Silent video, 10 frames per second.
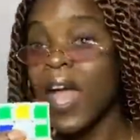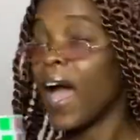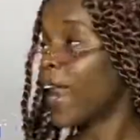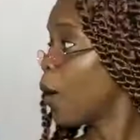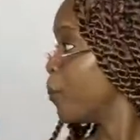
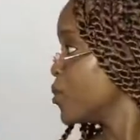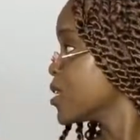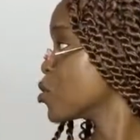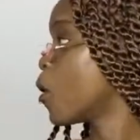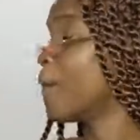and i put
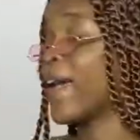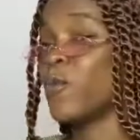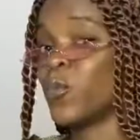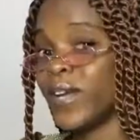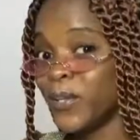it on my
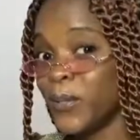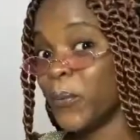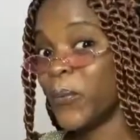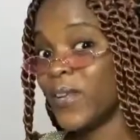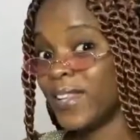
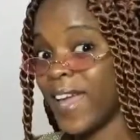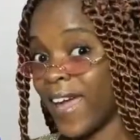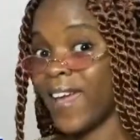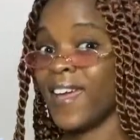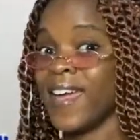window
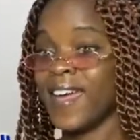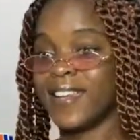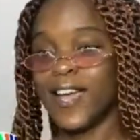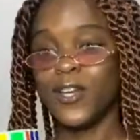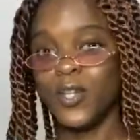there
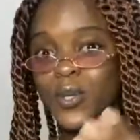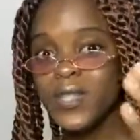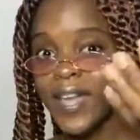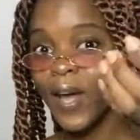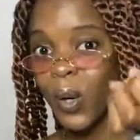then
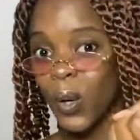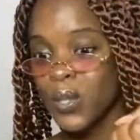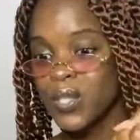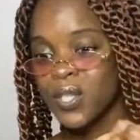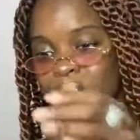use a
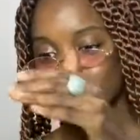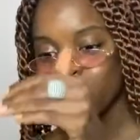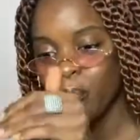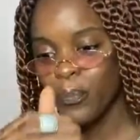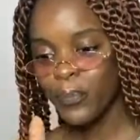cloth
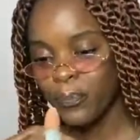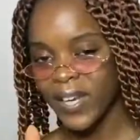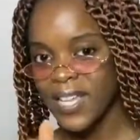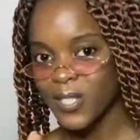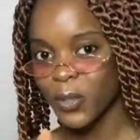to
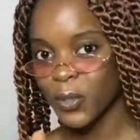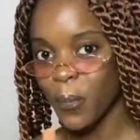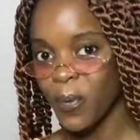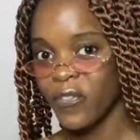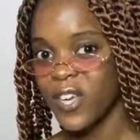place on
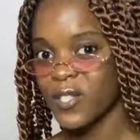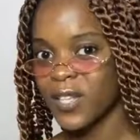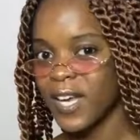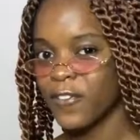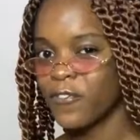top of here so
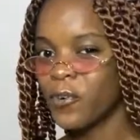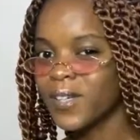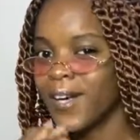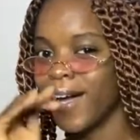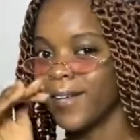that the
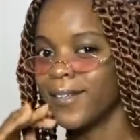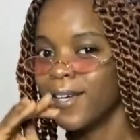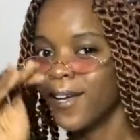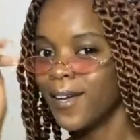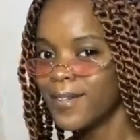phone can
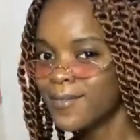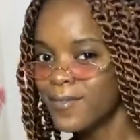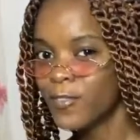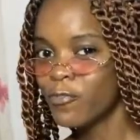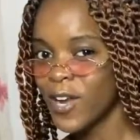
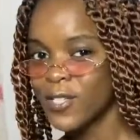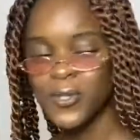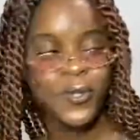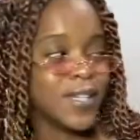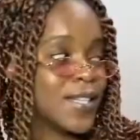
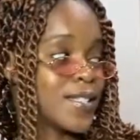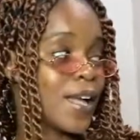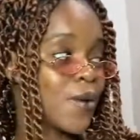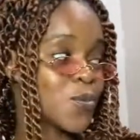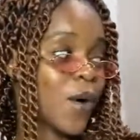rest on it
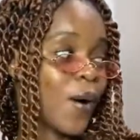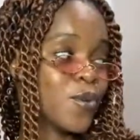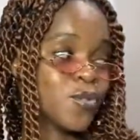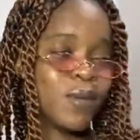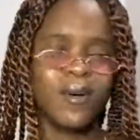that was what i
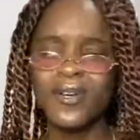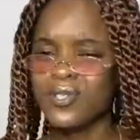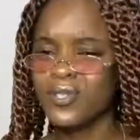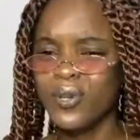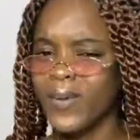was doing
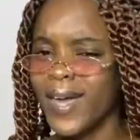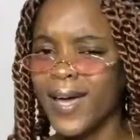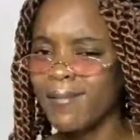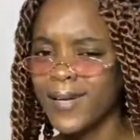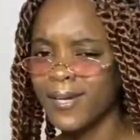because you know we ain't
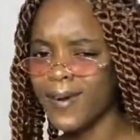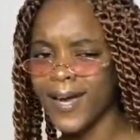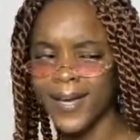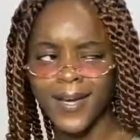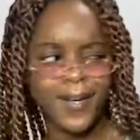got money
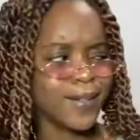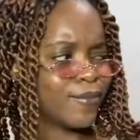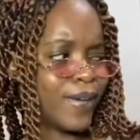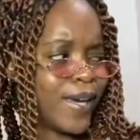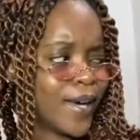right here
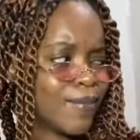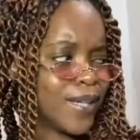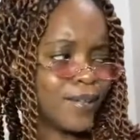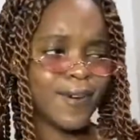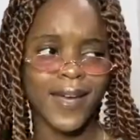we ain't got
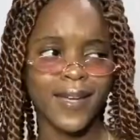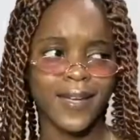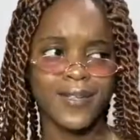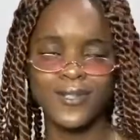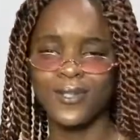money right
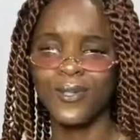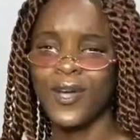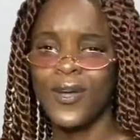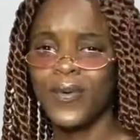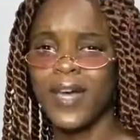here so
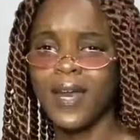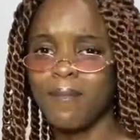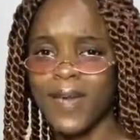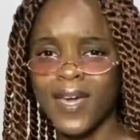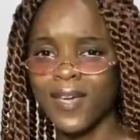gotta
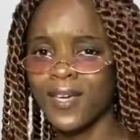make